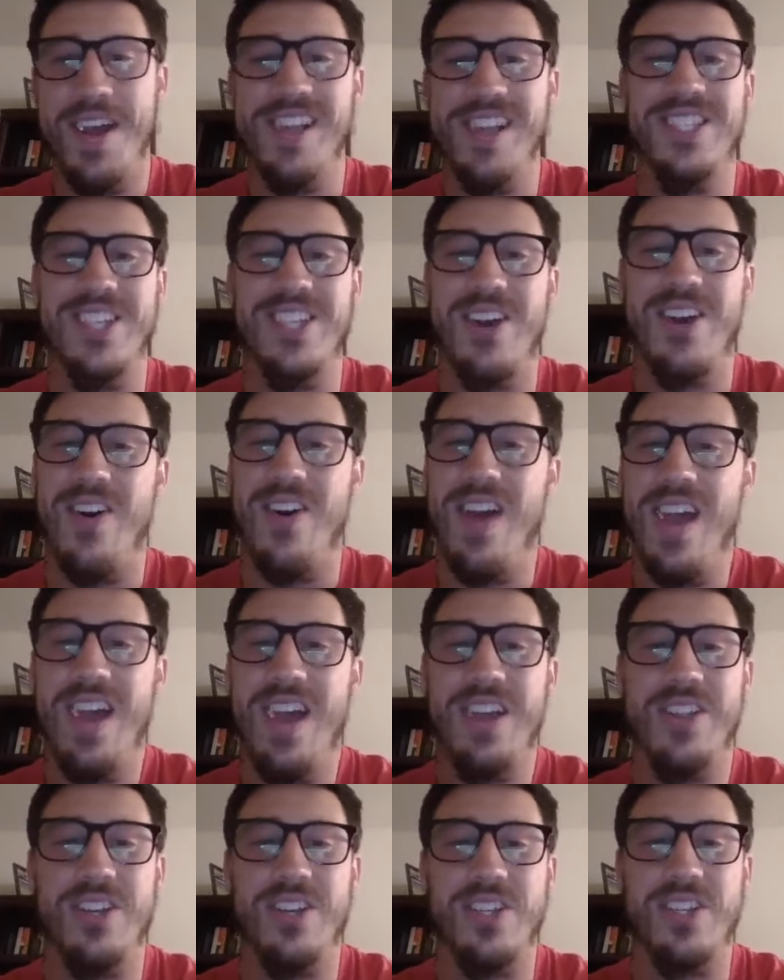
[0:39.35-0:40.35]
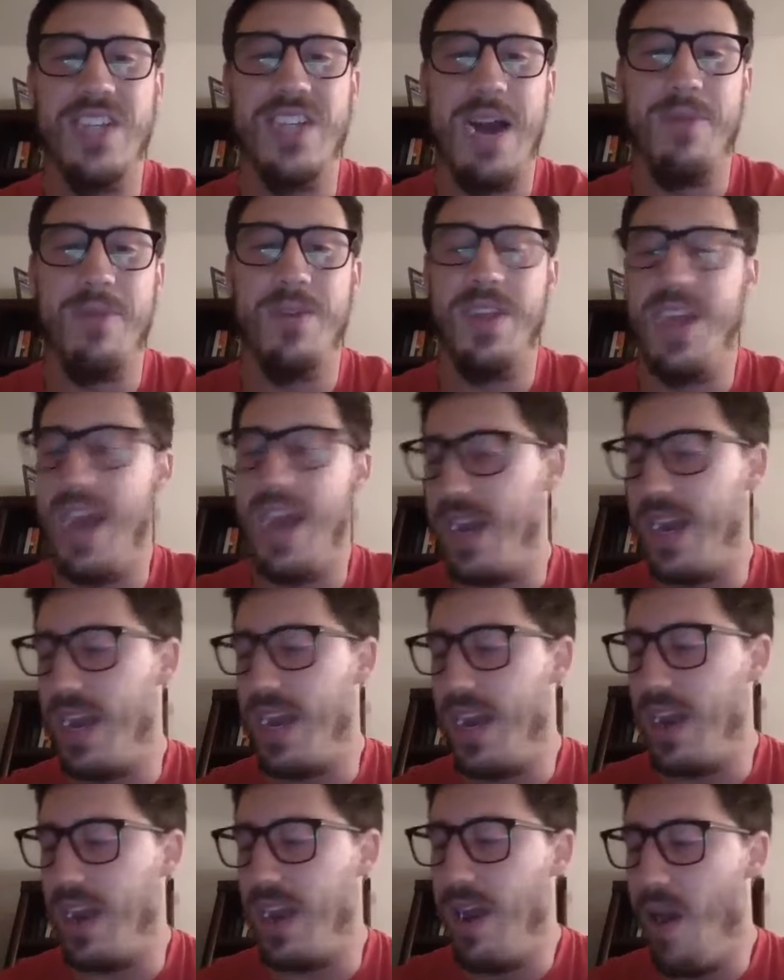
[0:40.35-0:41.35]
So there's not really
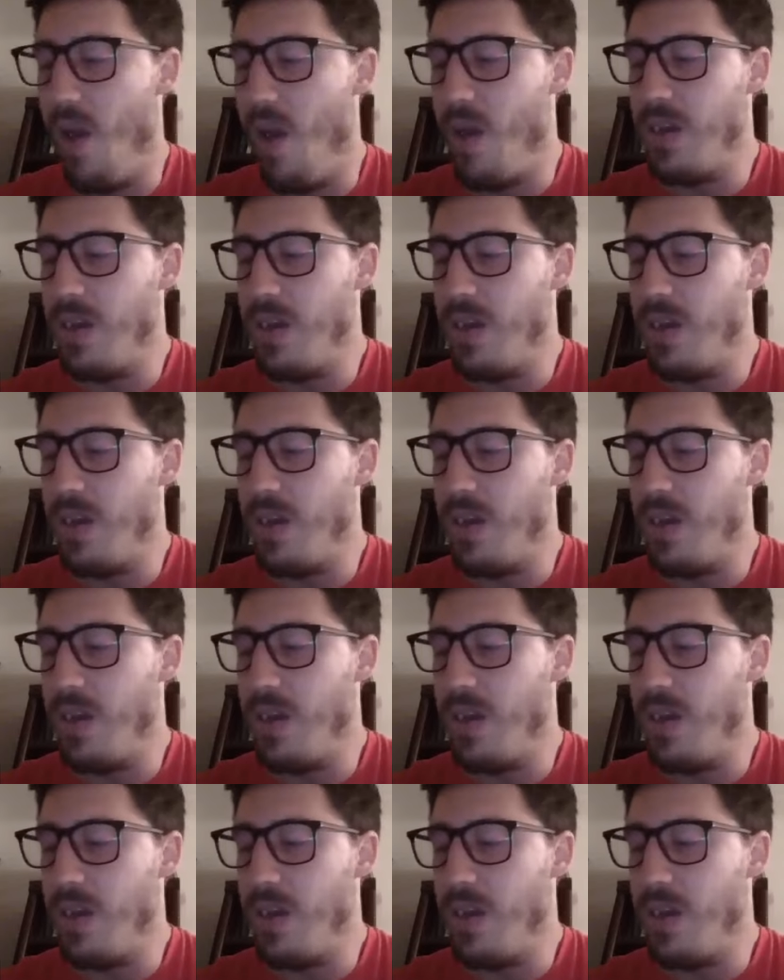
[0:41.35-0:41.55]
any